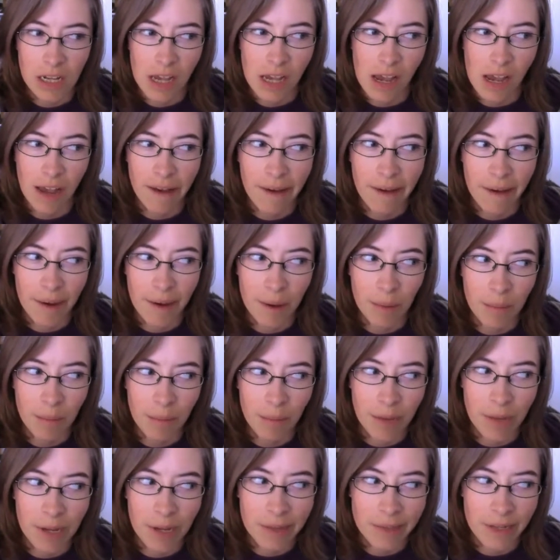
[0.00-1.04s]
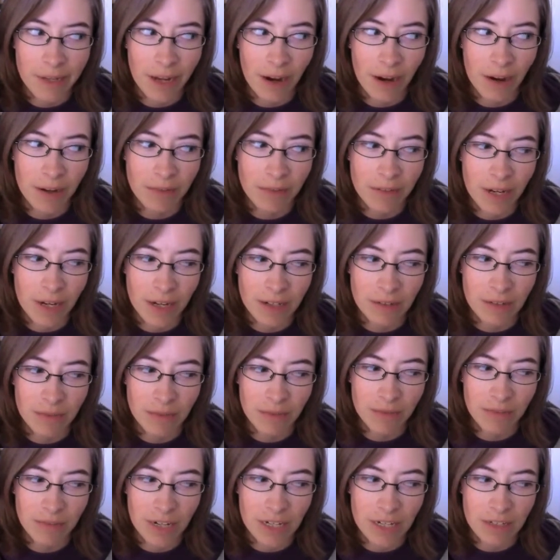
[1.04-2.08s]
And now I've kind of
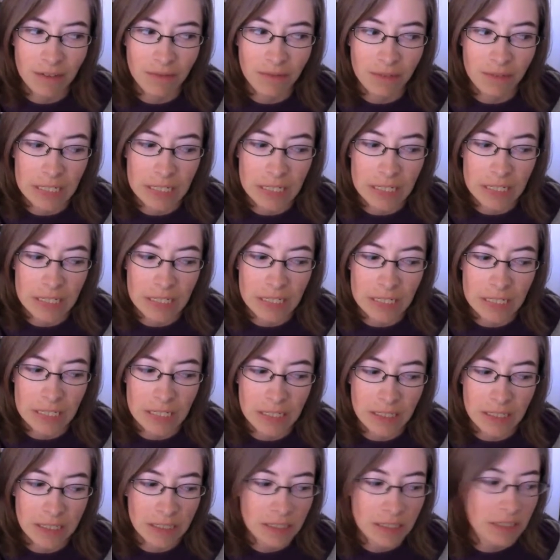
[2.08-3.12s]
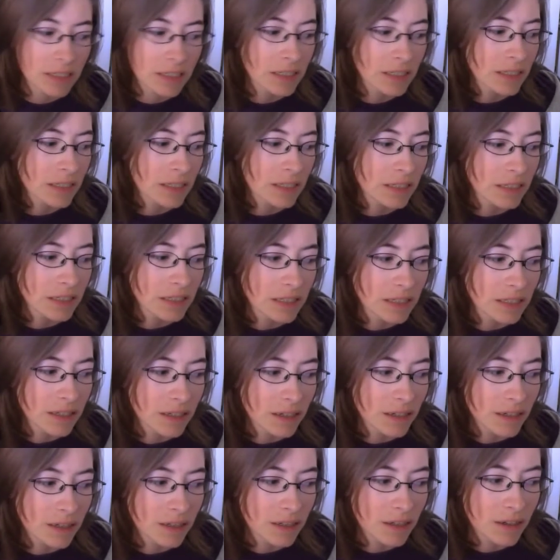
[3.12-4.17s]
effectively,
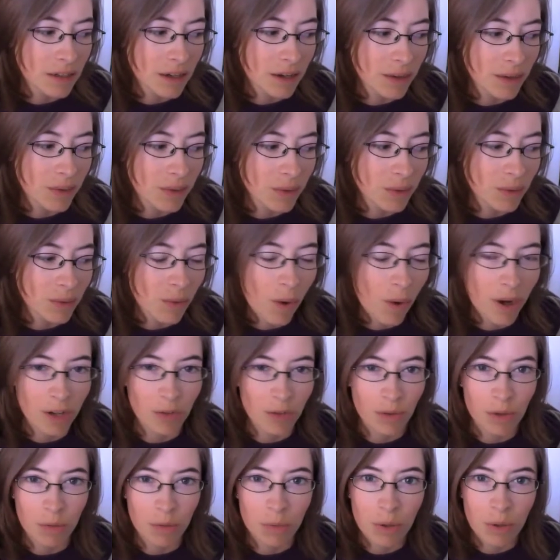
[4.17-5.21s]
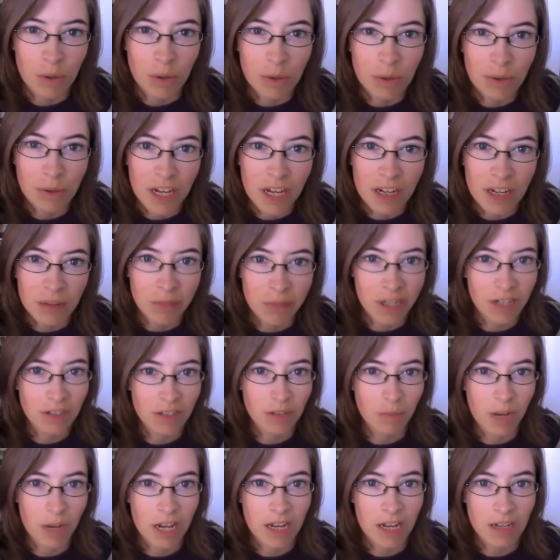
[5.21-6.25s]
quadrupled that amount of
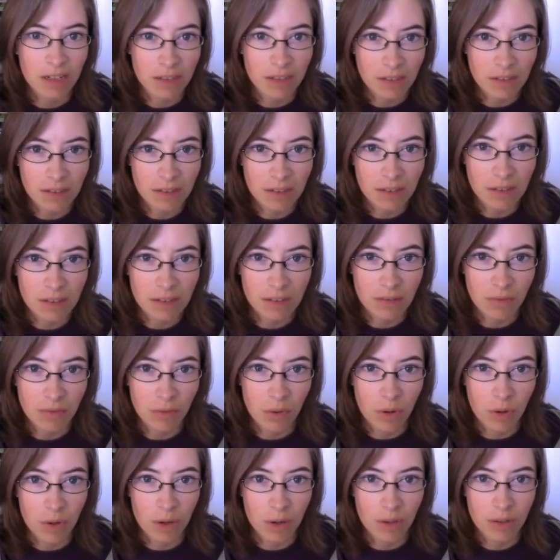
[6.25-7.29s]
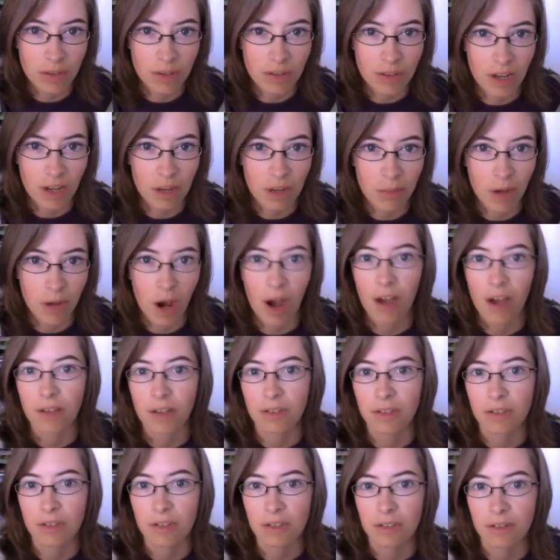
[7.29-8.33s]
space for the same
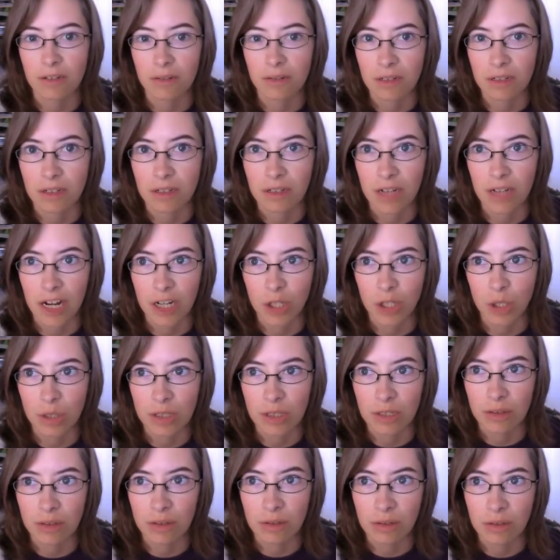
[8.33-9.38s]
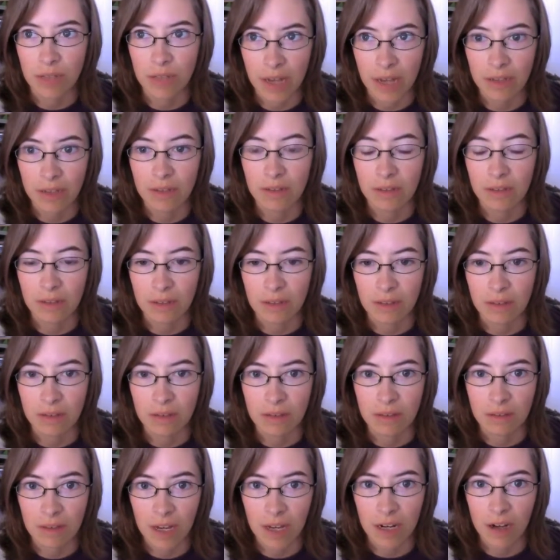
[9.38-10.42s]
cost, or actually a little less than
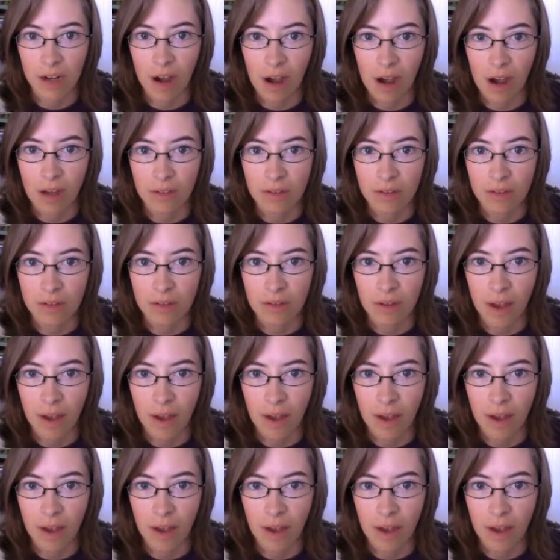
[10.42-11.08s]
that cost.